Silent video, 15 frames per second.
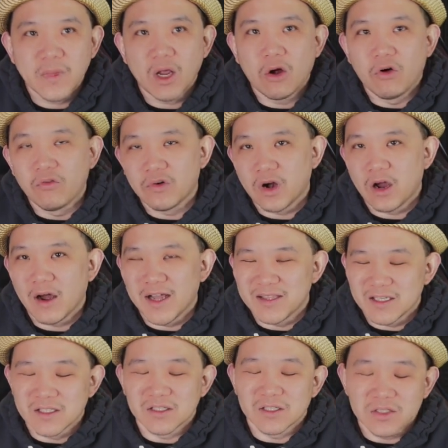overall, I
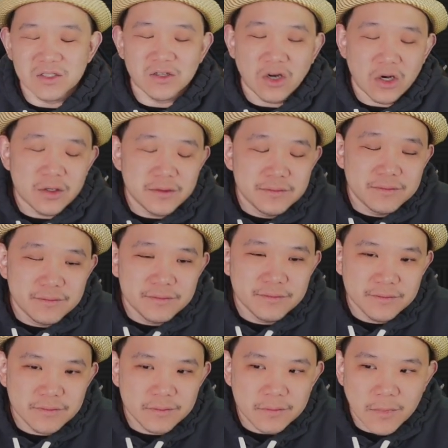think it's a good cigar.
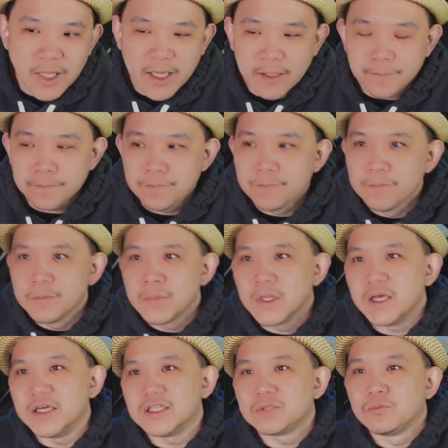Like,
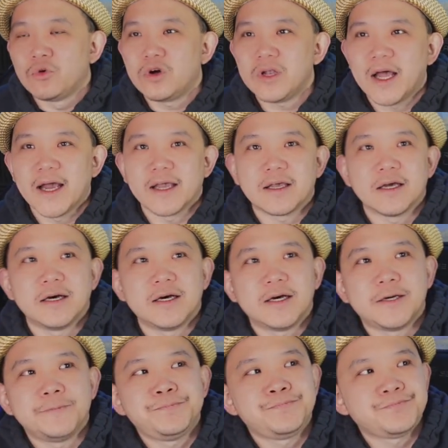it's more like
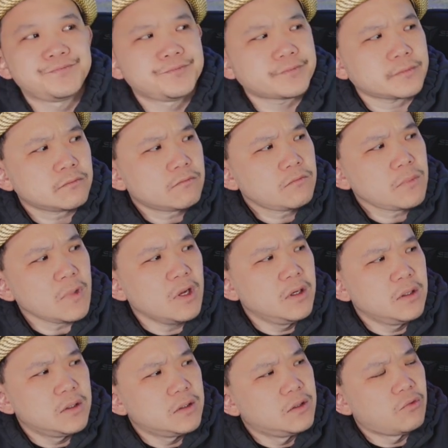one
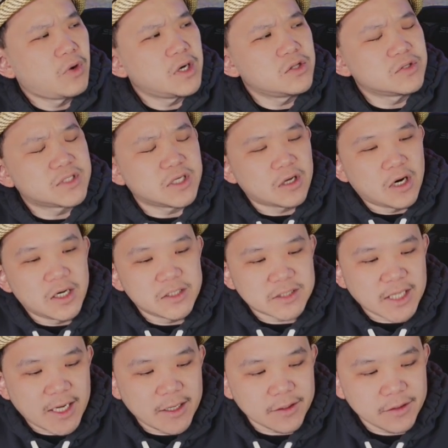of those cigars
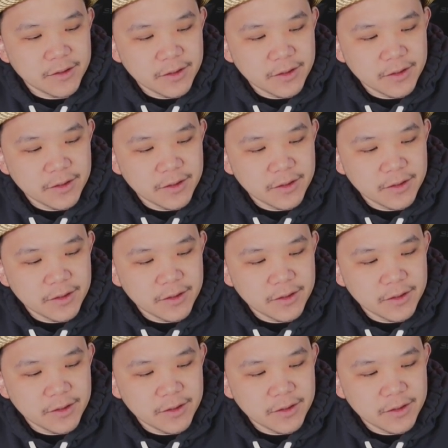that